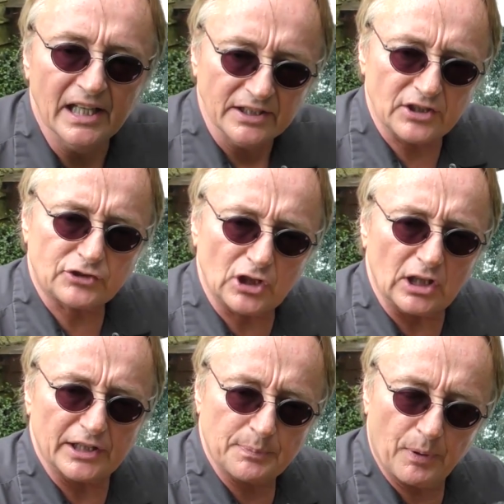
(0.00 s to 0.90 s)
you still
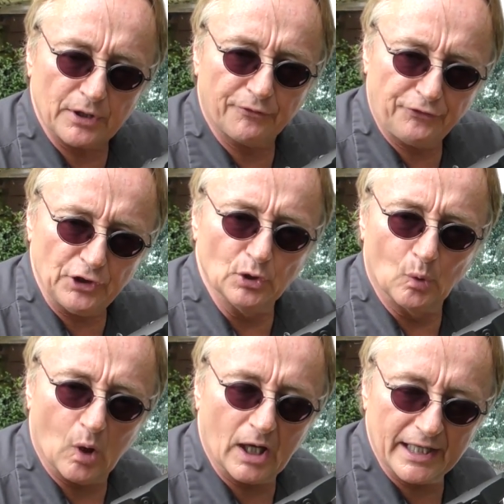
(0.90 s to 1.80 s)
had to put a few
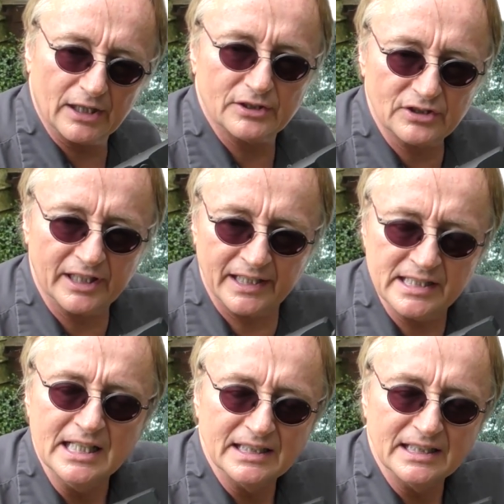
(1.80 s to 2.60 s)
wires in